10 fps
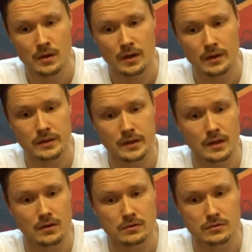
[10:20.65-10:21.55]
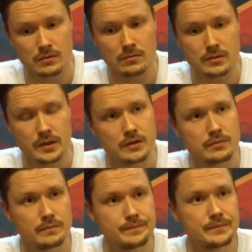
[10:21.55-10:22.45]
and then I also
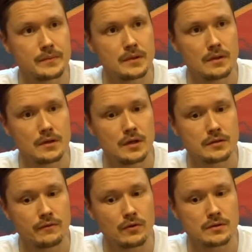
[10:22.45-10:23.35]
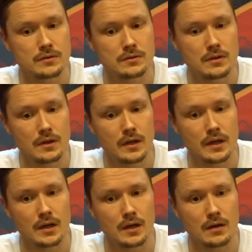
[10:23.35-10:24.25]
teach voice,
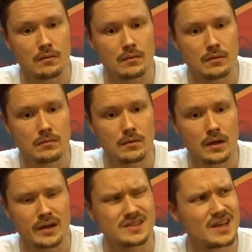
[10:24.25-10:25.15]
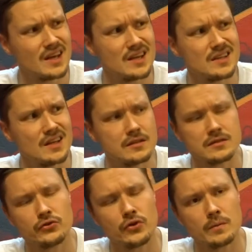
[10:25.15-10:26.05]
and I guess Heikki teaches
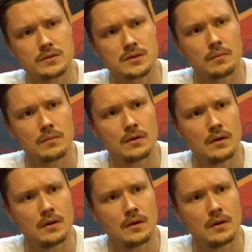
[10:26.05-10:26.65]
drums some,